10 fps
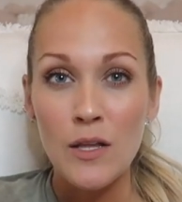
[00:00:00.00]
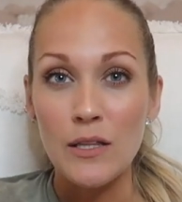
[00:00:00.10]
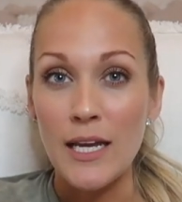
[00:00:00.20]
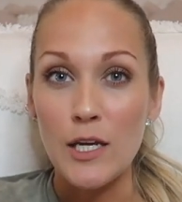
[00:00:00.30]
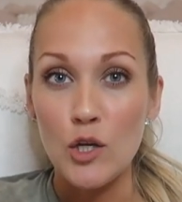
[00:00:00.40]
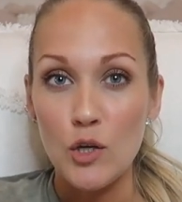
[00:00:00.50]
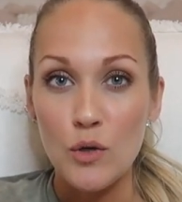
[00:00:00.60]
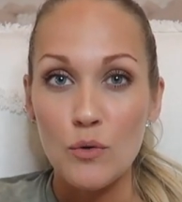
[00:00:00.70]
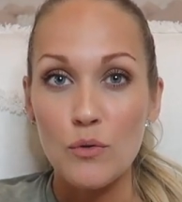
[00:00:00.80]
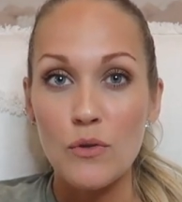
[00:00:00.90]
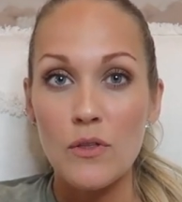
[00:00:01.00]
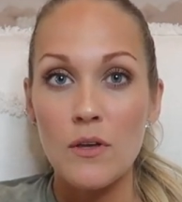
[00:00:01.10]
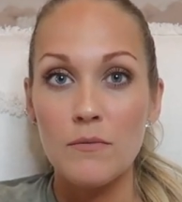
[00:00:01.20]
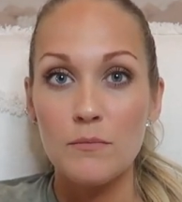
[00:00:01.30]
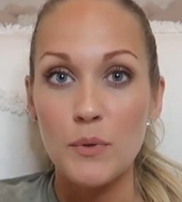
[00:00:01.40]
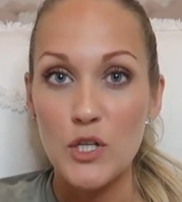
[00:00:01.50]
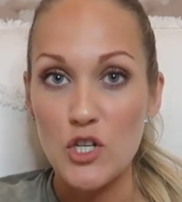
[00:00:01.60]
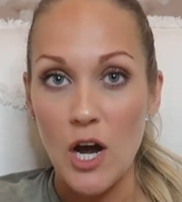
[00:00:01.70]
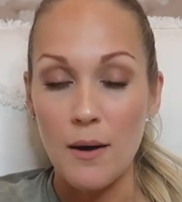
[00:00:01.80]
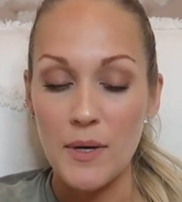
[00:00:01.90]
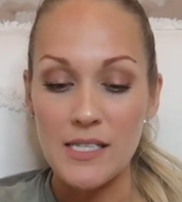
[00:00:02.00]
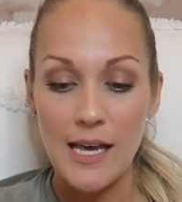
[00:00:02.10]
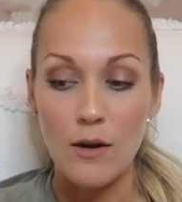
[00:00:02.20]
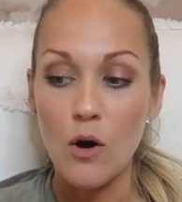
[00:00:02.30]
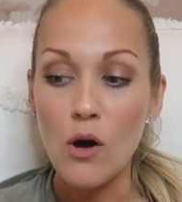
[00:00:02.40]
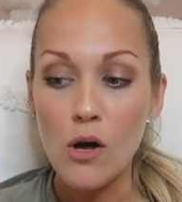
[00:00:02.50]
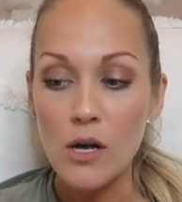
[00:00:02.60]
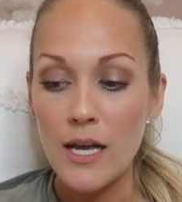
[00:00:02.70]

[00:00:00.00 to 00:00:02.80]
like youth pajamas at all.